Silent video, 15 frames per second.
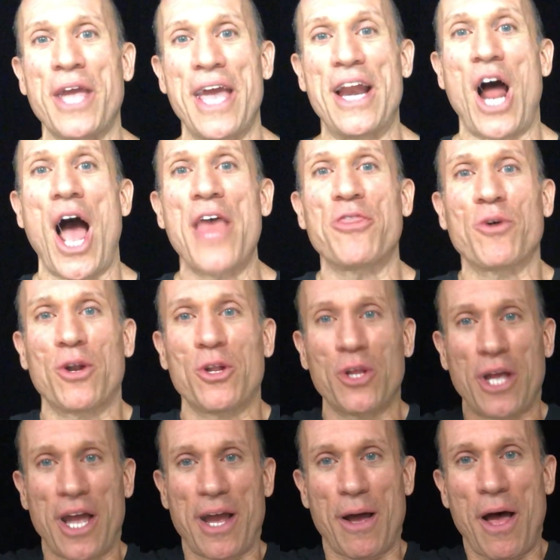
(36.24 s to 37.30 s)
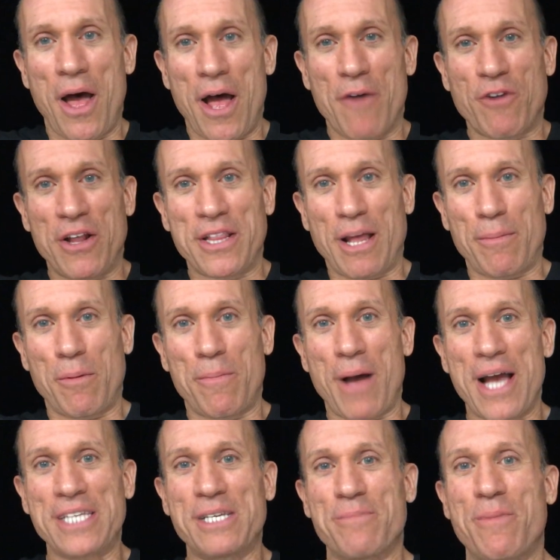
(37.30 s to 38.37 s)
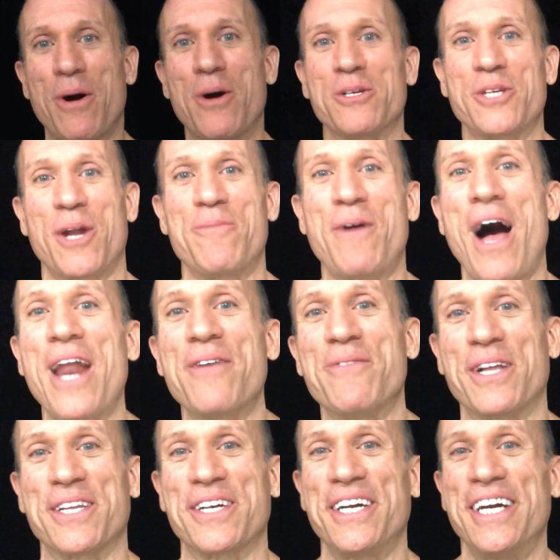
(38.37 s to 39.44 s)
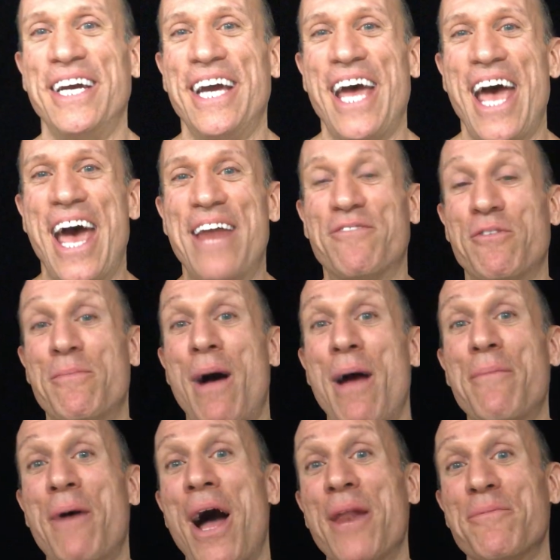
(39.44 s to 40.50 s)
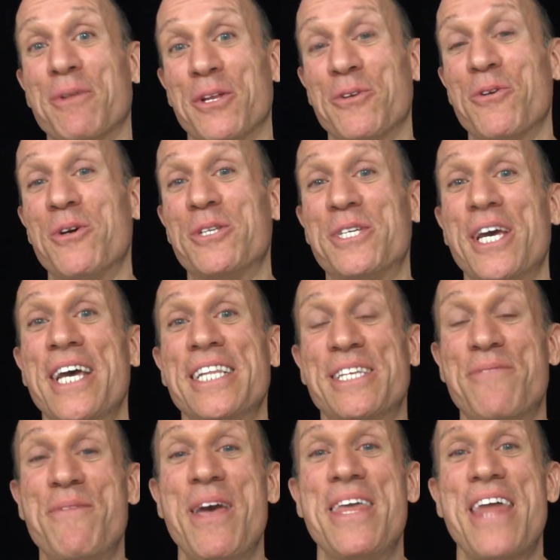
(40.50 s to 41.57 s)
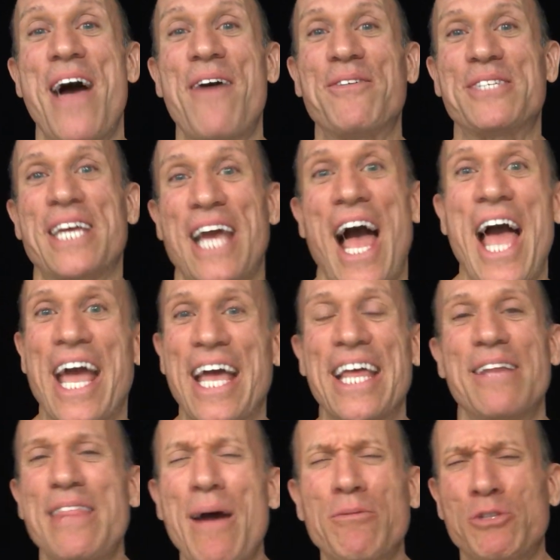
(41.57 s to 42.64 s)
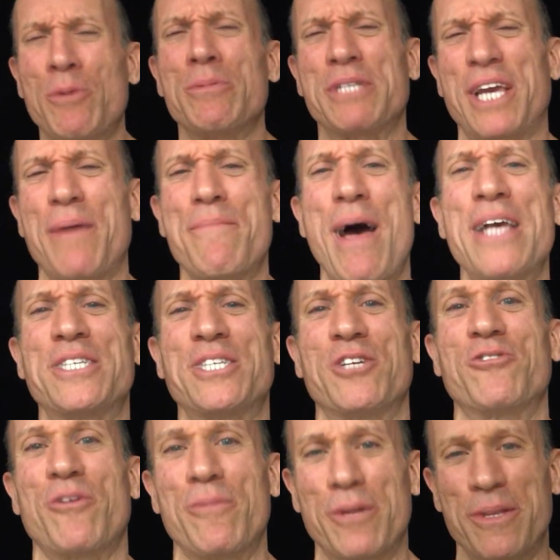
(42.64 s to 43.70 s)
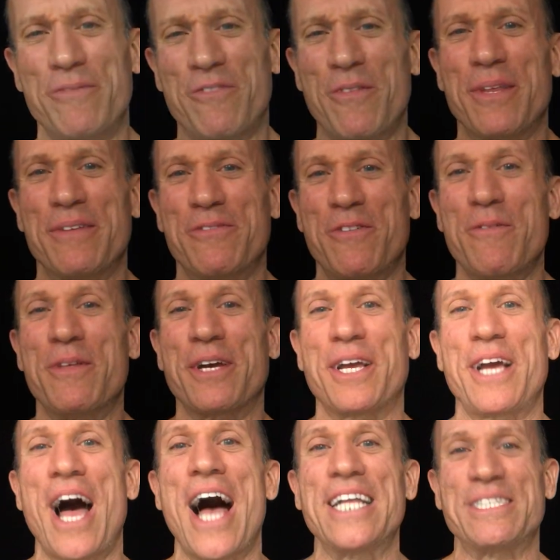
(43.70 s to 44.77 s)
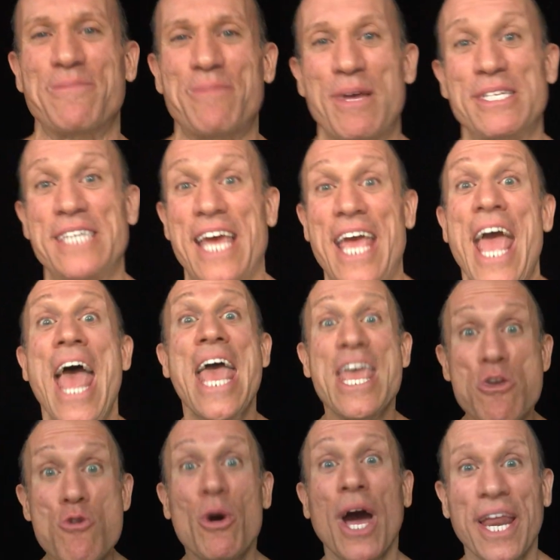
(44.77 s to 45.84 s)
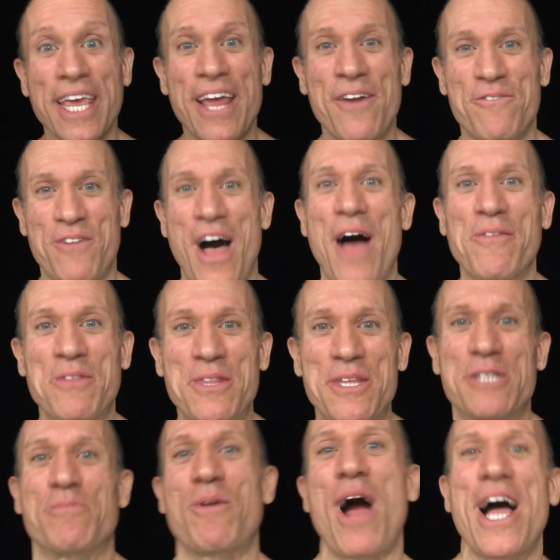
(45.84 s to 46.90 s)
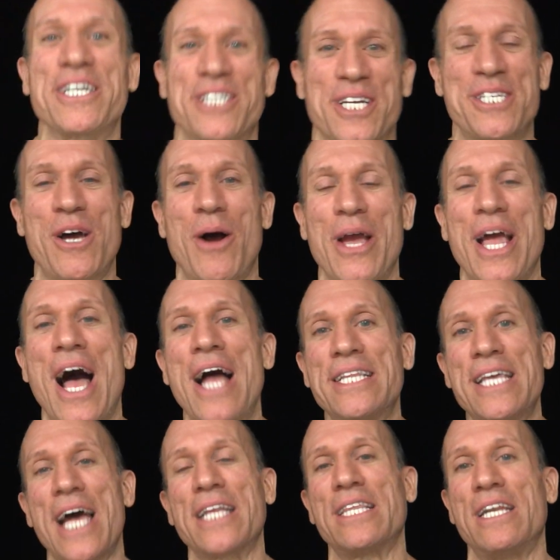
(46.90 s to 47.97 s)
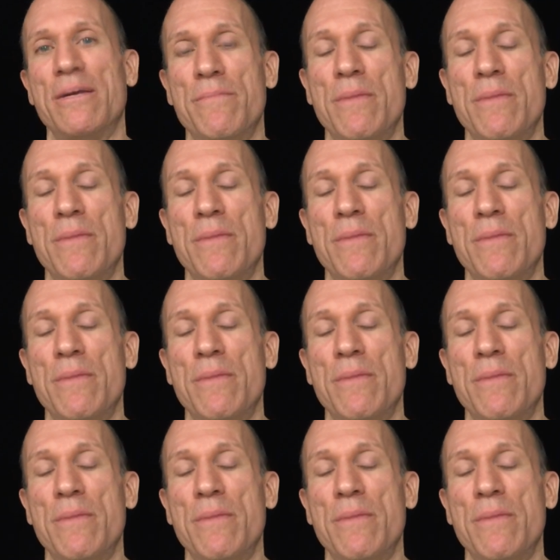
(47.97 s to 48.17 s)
I thought it looked like a front double bicep pose on a bodybuilder. And from my bodybuilding roots, to me, that was like that was almost like a message from the gods up there saying, you got to get involved in this project. So I contacted him.